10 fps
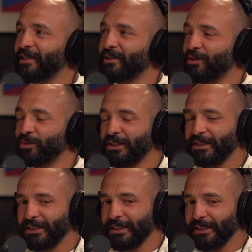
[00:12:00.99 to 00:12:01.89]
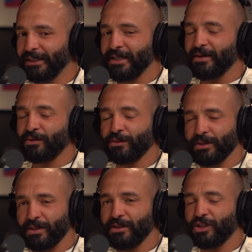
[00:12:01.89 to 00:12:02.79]
UTC, which
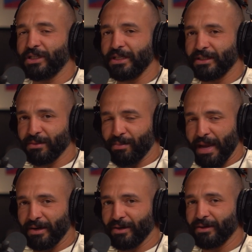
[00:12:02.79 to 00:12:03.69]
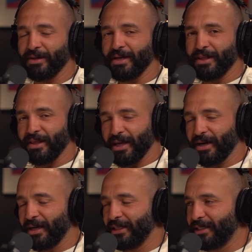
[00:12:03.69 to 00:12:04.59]
was the GE's competitor.
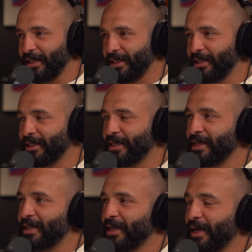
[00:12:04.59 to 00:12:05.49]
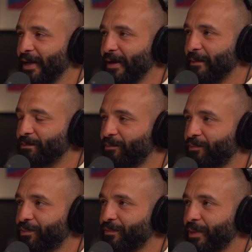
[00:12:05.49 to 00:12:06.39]
Then I did
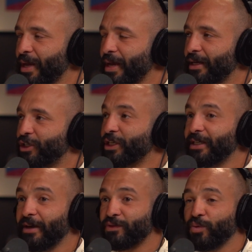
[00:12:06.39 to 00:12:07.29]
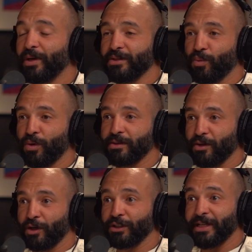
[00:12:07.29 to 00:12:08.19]
GDF Suez, the world's
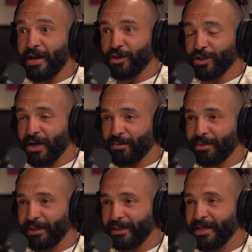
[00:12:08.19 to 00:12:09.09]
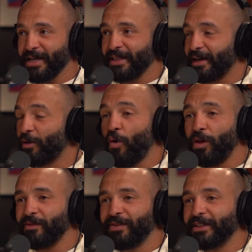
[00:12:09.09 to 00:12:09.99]
largest energy company. And
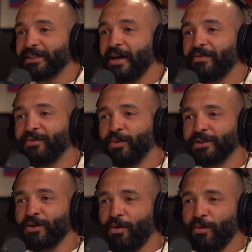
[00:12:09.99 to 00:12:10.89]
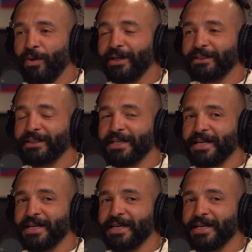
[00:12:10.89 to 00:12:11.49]
all of this stuff was always